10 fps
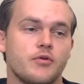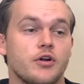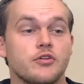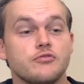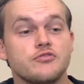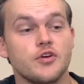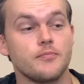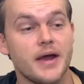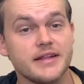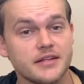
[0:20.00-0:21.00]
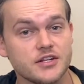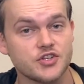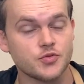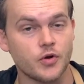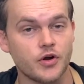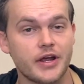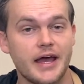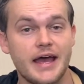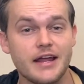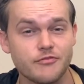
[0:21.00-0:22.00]
we're going to do some maintenance work
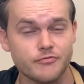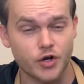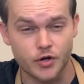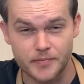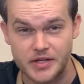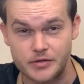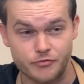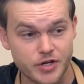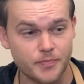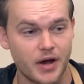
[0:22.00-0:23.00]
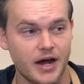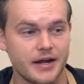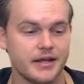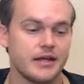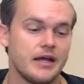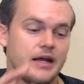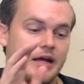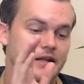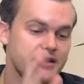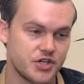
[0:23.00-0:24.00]
and we're going to be repotting
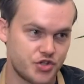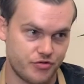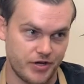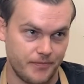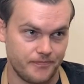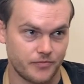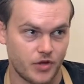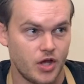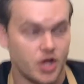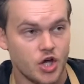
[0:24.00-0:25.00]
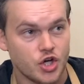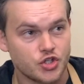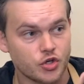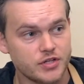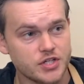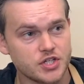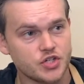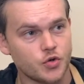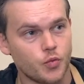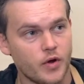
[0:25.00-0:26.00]
this tree. So this
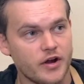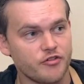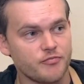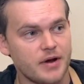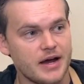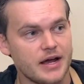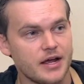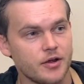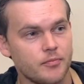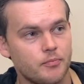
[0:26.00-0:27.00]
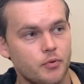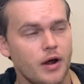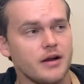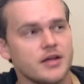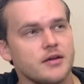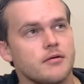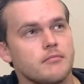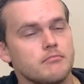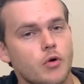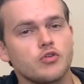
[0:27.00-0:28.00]
is one of my probably
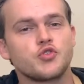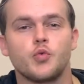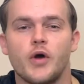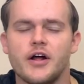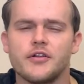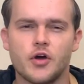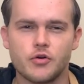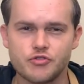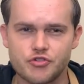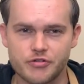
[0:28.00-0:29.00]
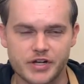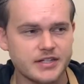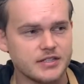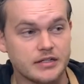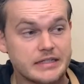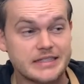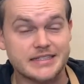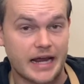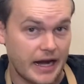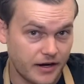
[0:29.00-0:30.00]
most well-known trees. This
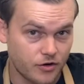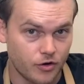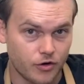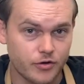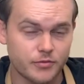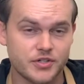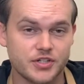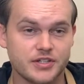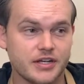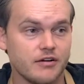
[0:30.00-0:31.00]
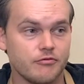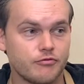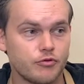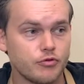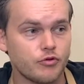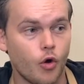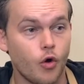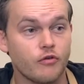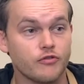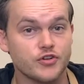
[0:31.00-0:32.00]
is Angkor, which is a root
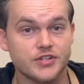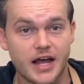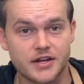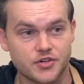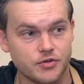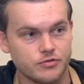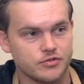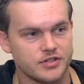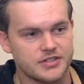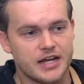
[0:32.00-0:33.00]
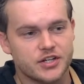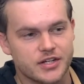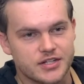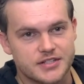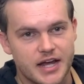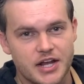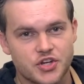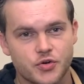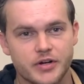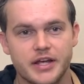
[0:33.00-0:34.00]
over statue. So there's actually a
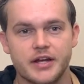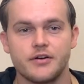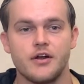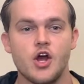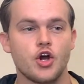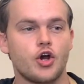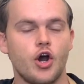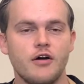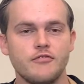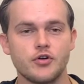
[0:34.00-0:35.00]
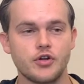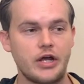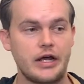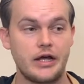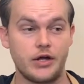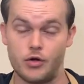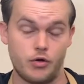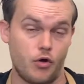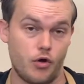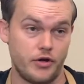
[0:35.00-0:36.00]
statue in here covered
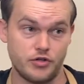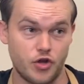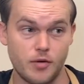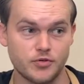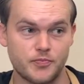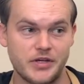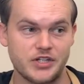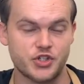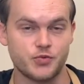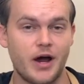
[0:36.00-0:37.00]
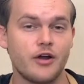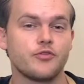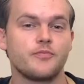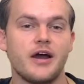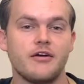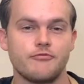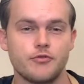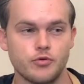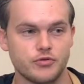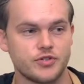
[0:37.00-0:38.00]
and is almost being swallowed by
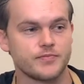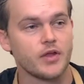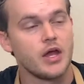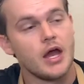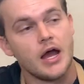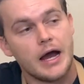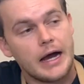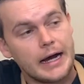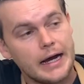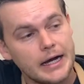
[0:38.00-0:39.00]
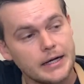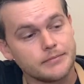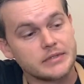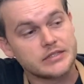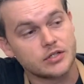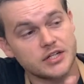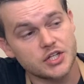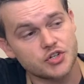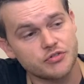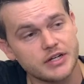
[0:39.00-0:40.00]
roots. So
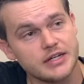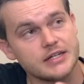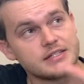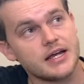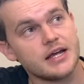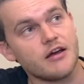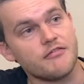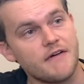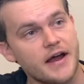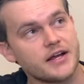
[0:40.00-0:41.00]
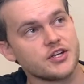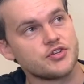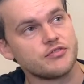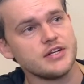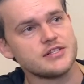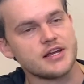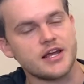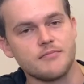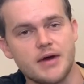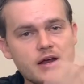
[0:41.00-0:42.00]
this tree is a ficus tree. It's
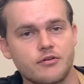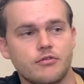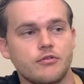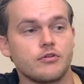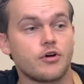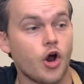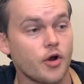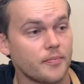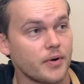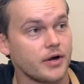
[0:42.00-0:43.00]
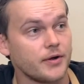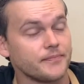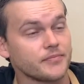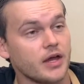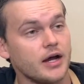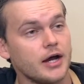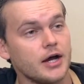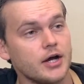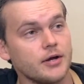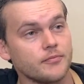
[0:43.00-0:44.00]
a microcarpa
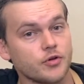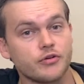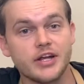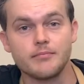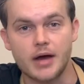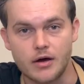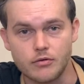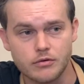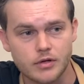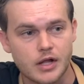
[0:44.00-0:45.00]
green mound.